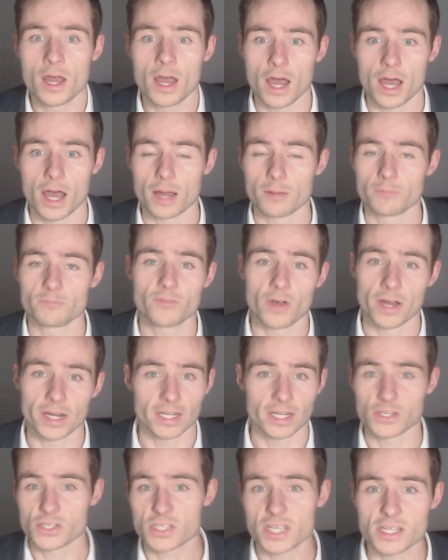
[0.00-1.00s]

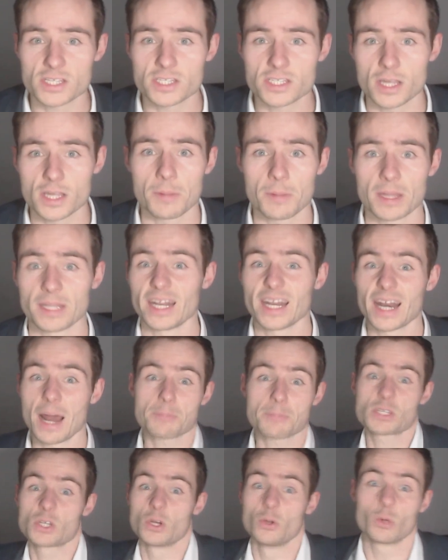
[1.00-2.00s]
finding a system, and then an
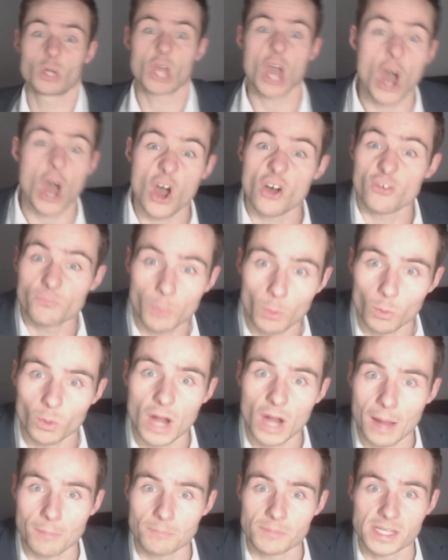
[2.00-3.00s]
absolute curveball
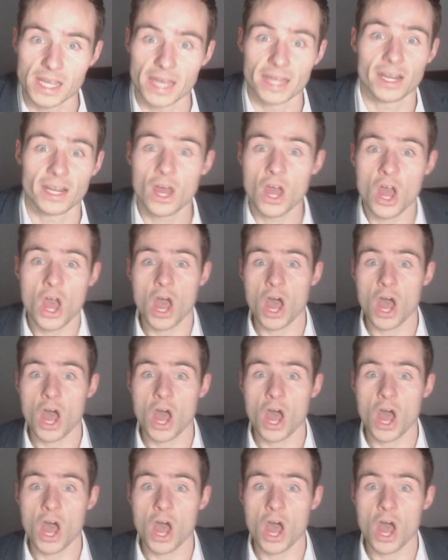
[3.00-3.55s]
comes in